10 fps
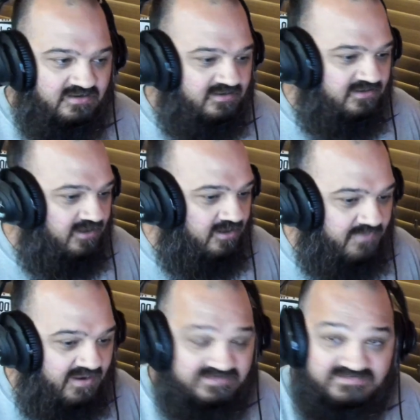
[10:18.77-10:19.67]
man,
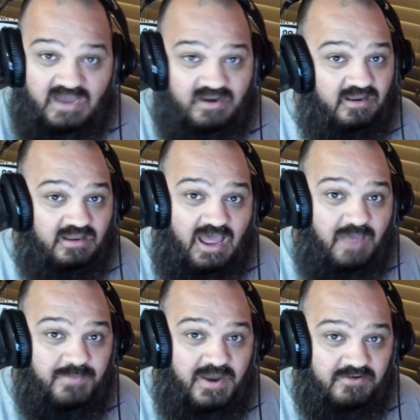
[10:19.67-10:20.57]
he's gotten a
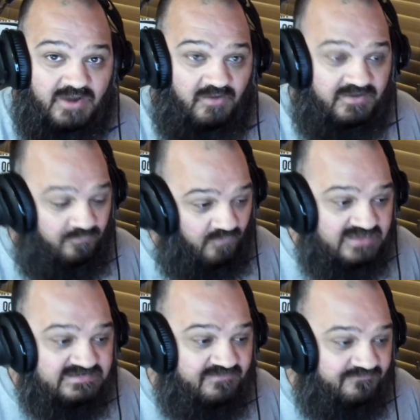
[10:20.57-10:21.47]
lot better now. He
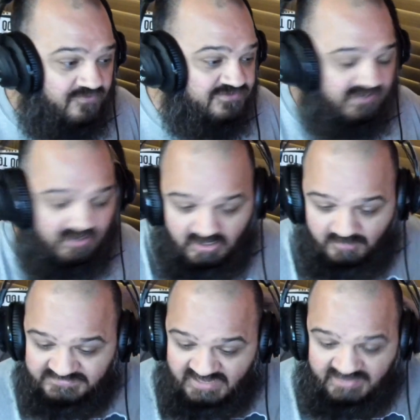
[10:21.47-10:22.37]
was at first
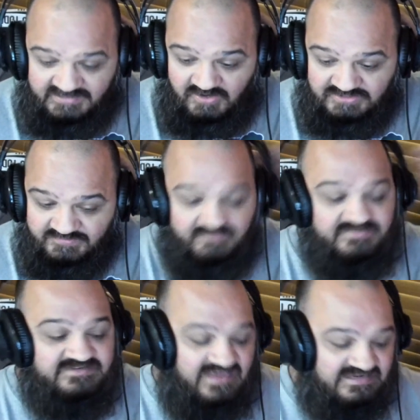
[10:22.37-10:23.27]
diagnosed with
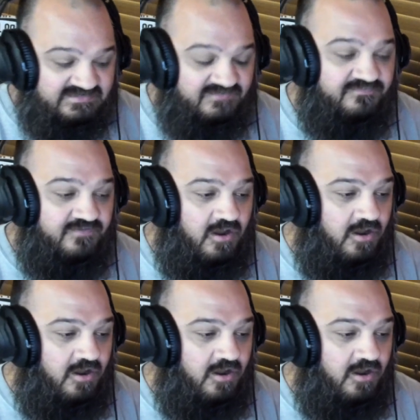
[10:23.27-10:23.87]
obsessive